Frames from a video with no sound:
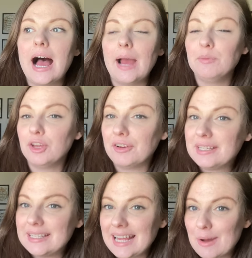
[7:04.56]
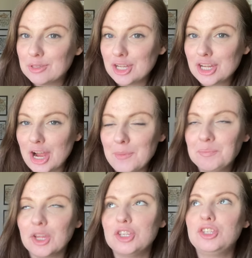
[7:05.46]
I'm curious to see how it's going to
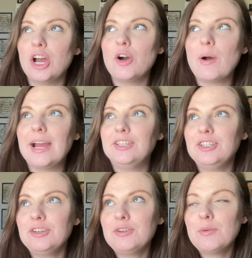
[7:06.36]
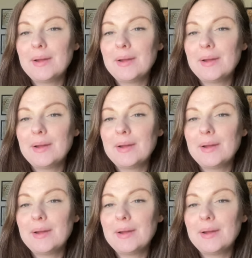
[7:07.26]
go. So I do,